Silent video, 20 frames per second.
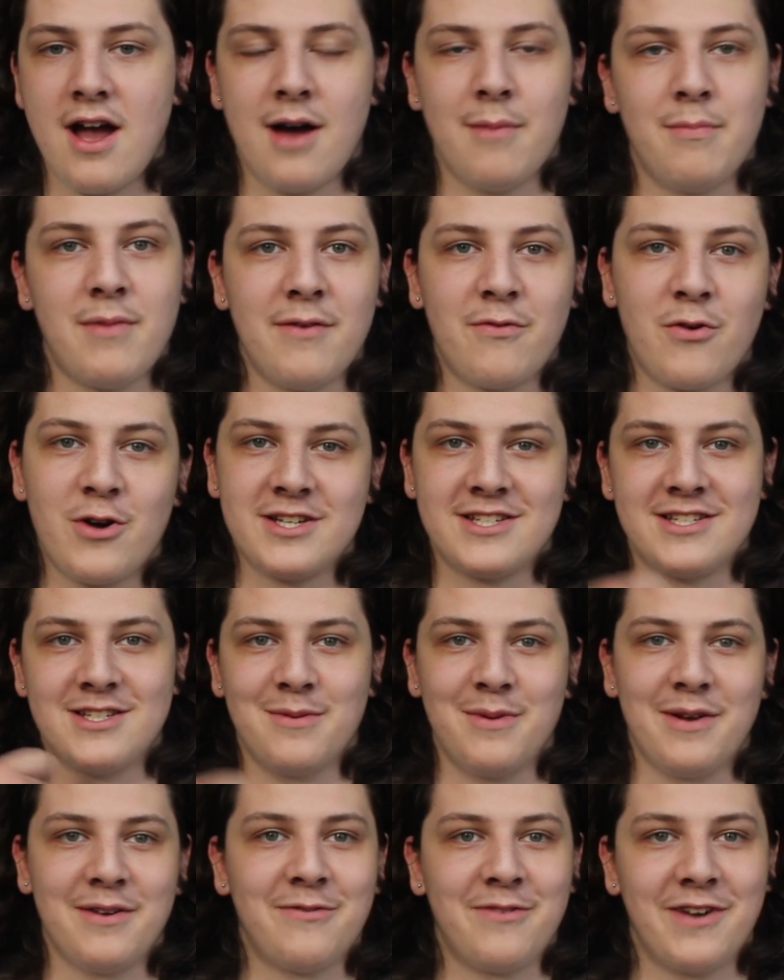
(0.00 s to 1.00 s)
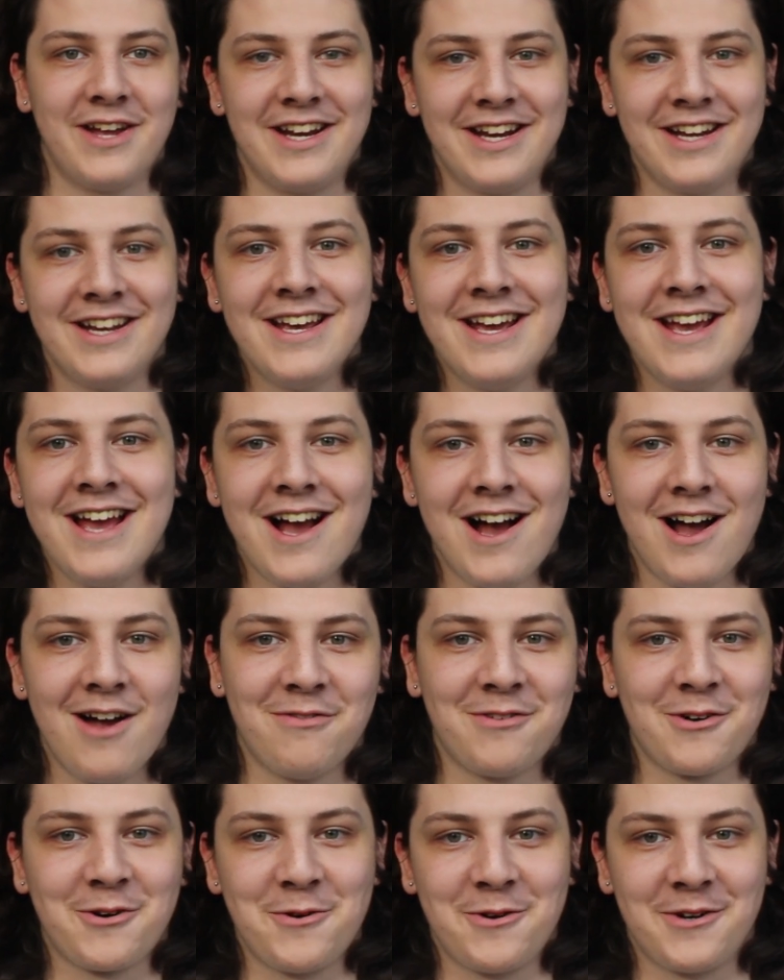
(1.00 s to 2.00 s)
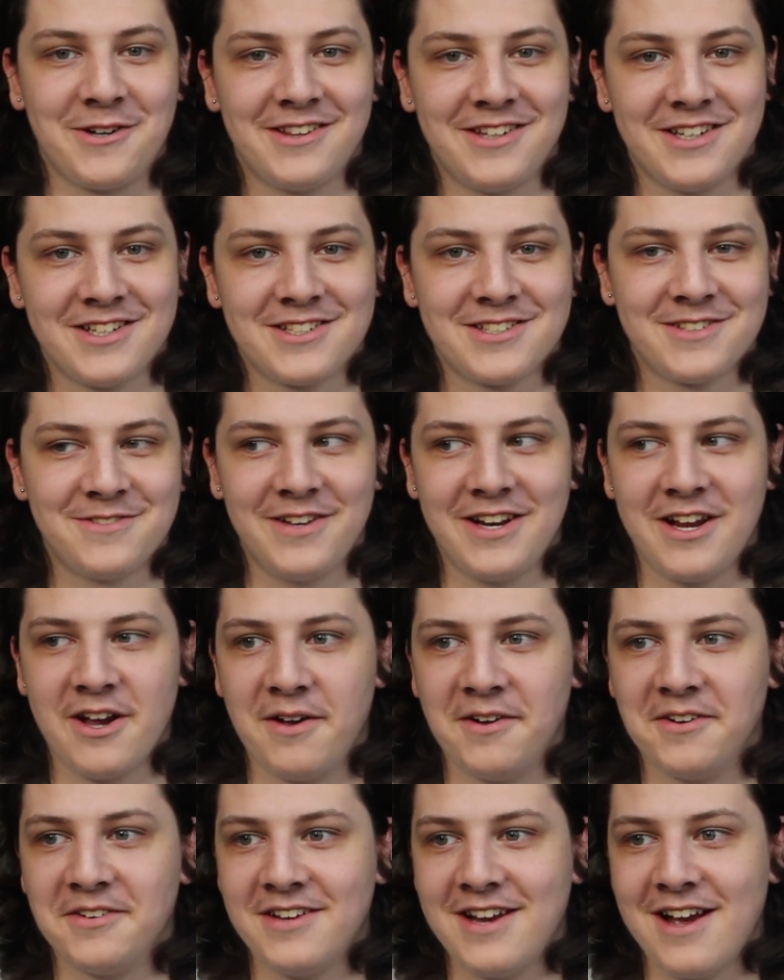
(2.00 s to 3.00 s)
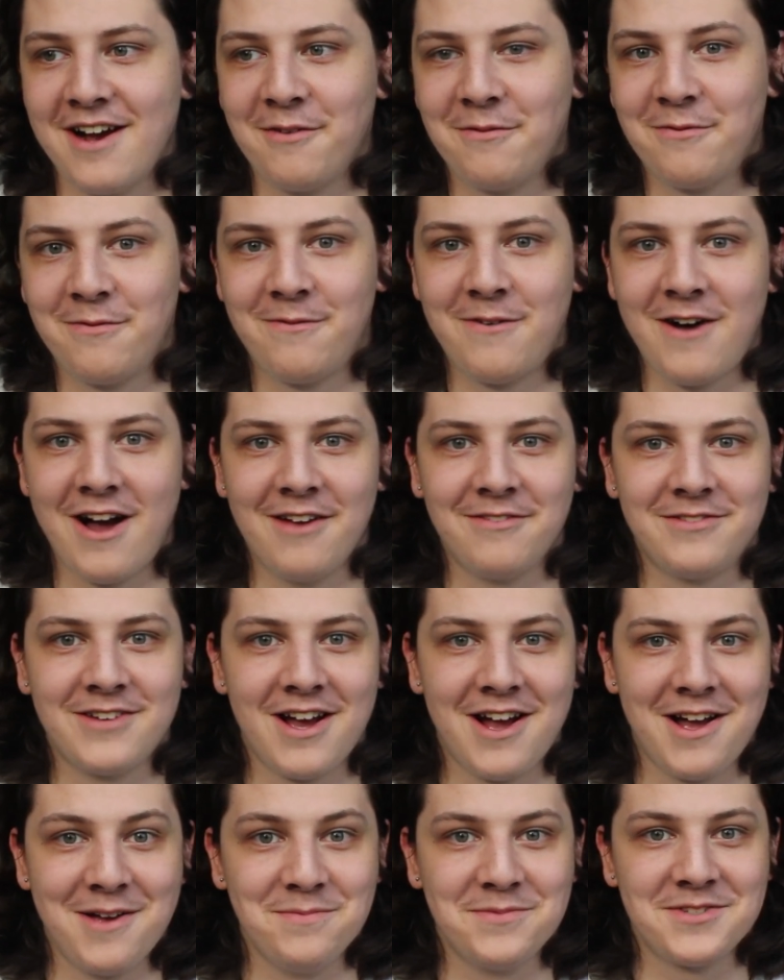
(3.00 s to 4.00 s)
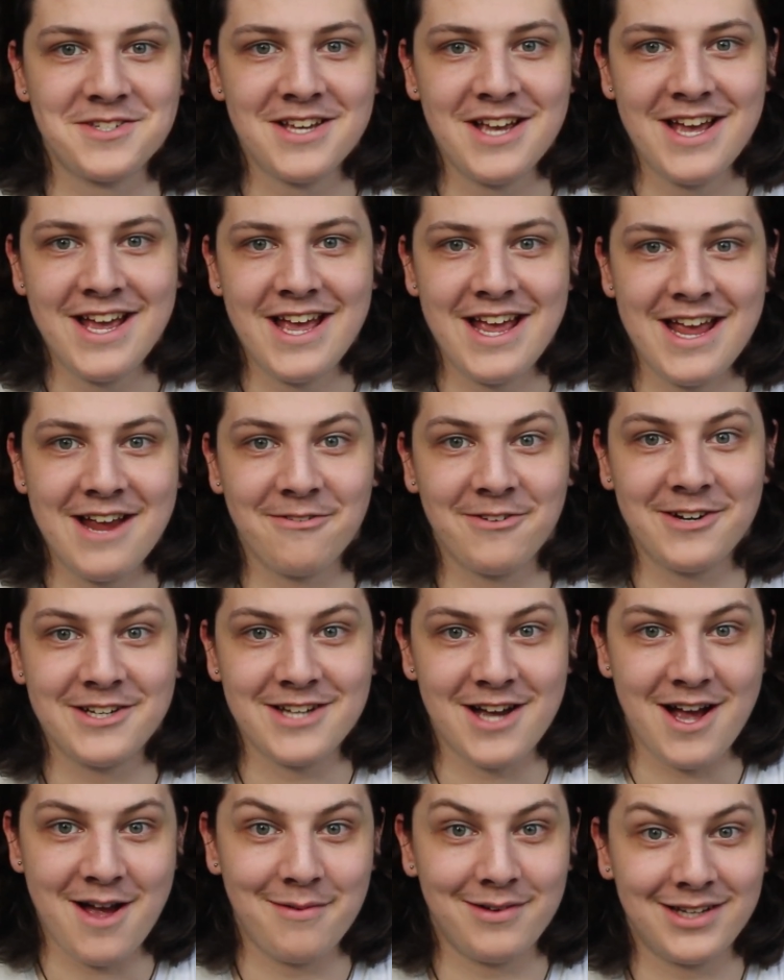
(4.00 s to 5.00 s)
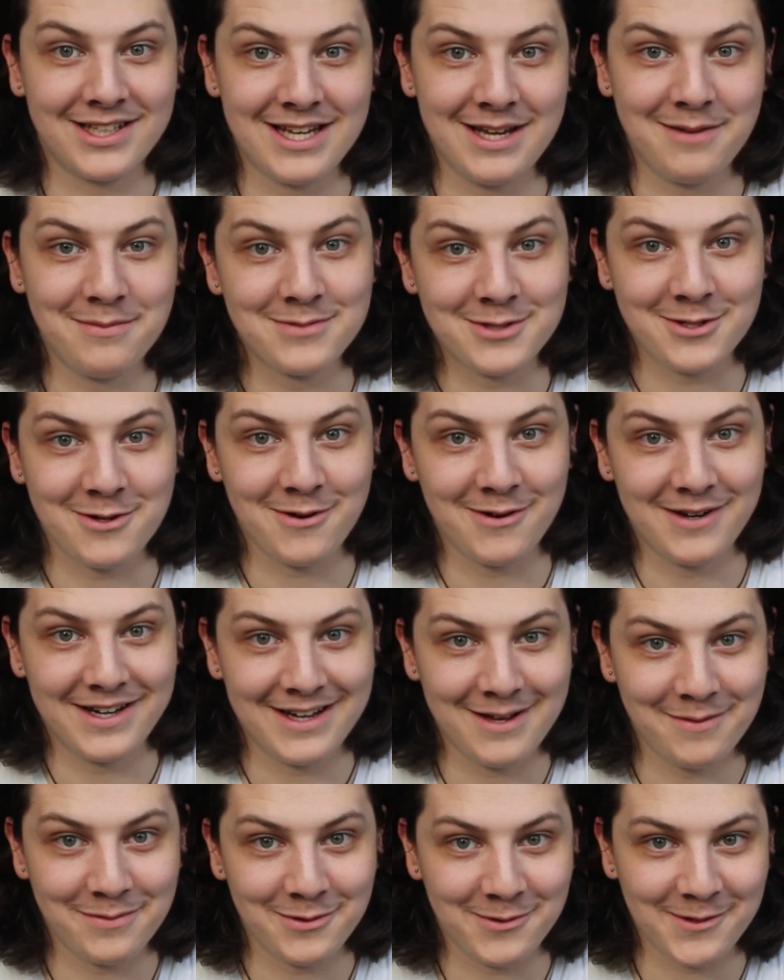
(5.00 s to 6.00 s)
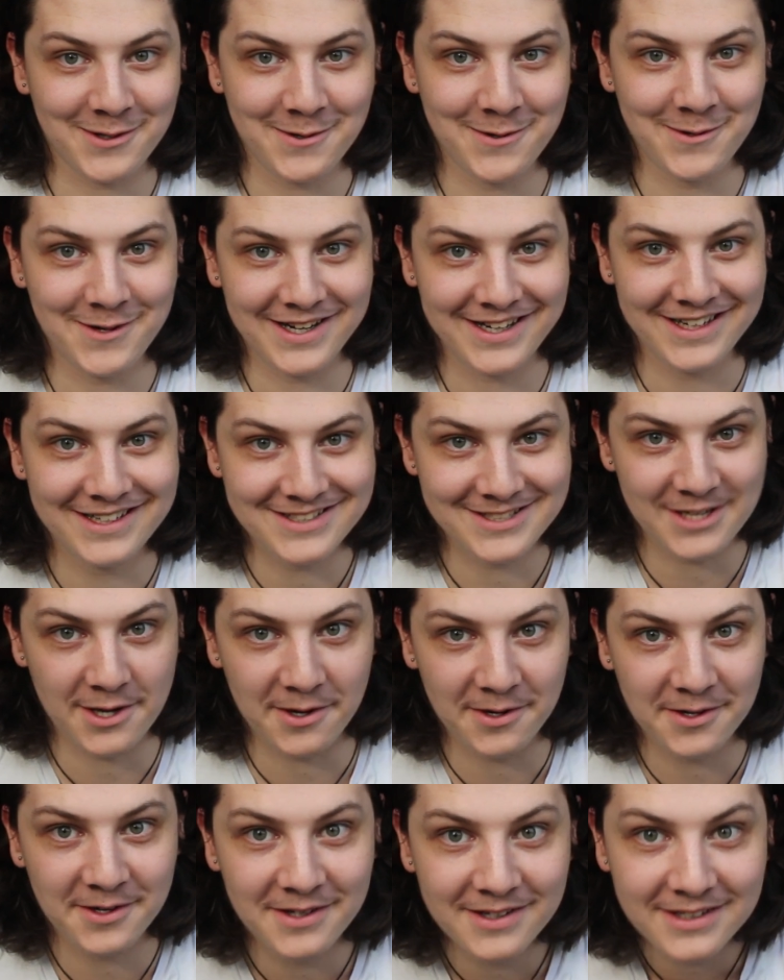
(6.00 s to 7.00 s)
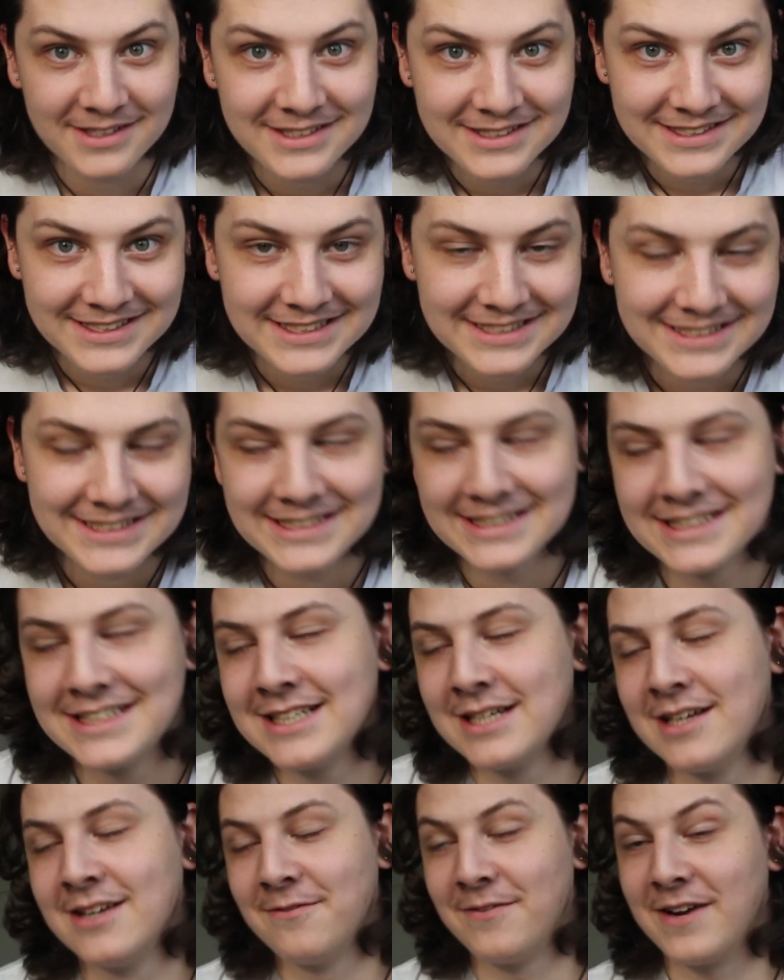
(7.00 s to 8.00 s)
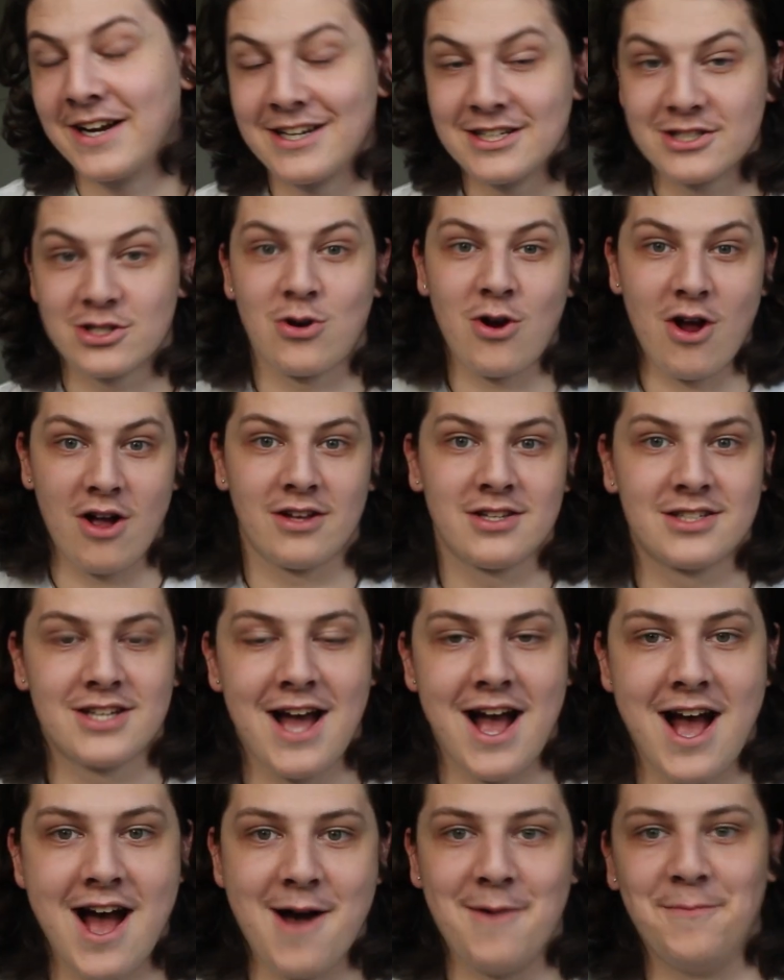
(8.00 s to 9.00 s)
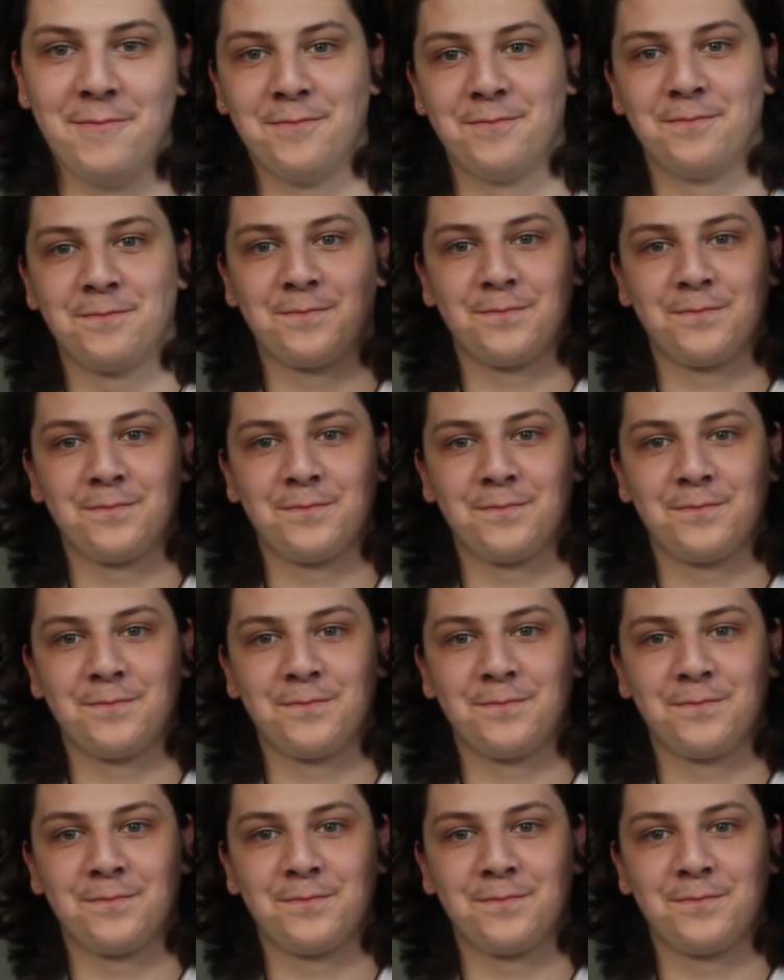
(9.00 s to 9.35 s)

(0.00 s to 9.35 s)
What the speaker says: my voice is a bit funny. I've recorded this video now 5 times. Every time I keep screwing up the recording, so fingers crossed. I